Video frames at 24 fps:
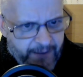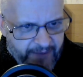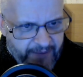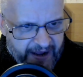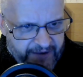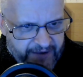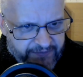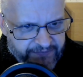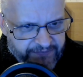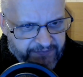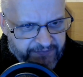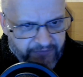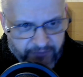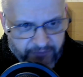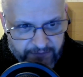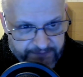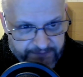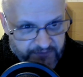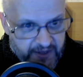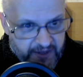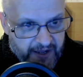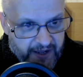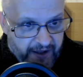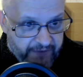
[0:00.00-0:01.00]
about
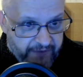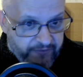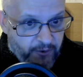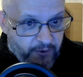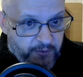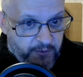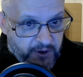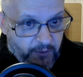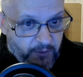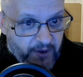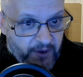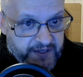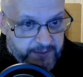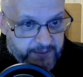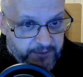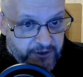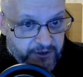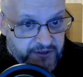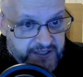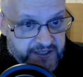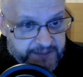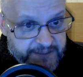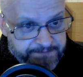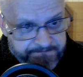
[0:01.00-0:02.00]
Formula One, to
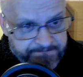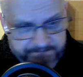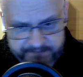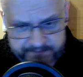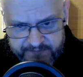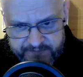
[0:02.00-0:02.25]
be honest.